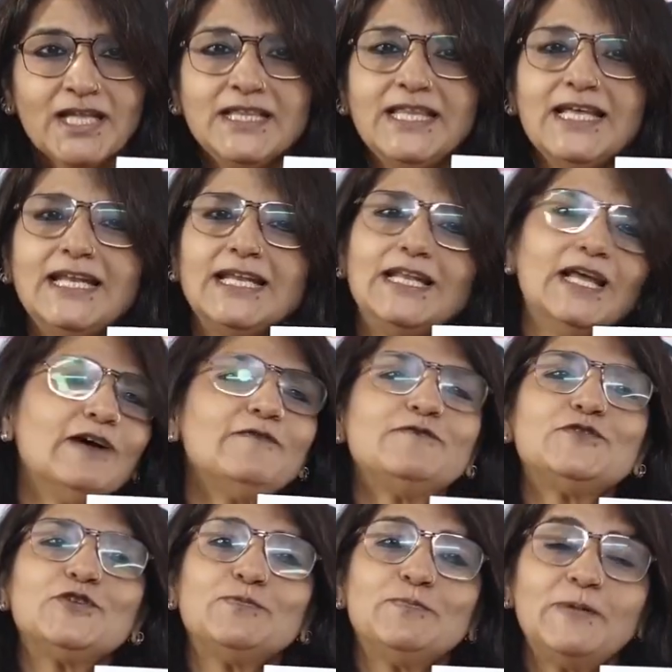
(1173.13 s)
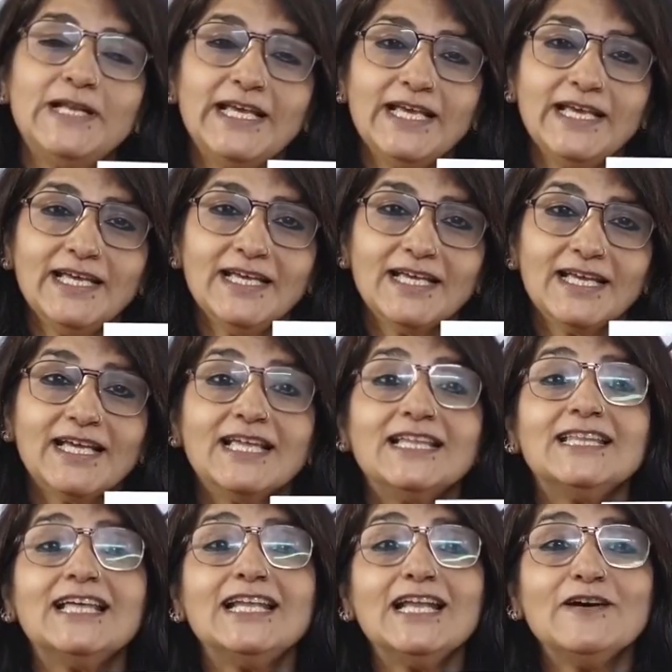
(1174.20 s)
They love to play,
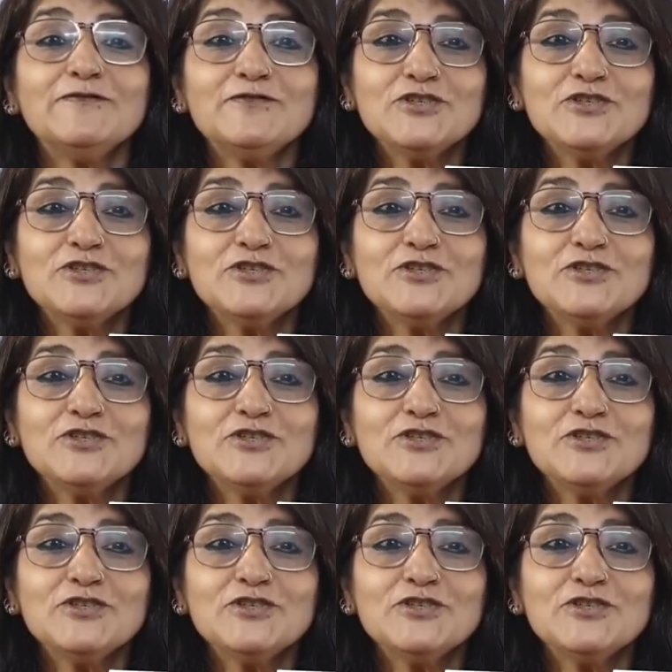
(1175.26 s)
they love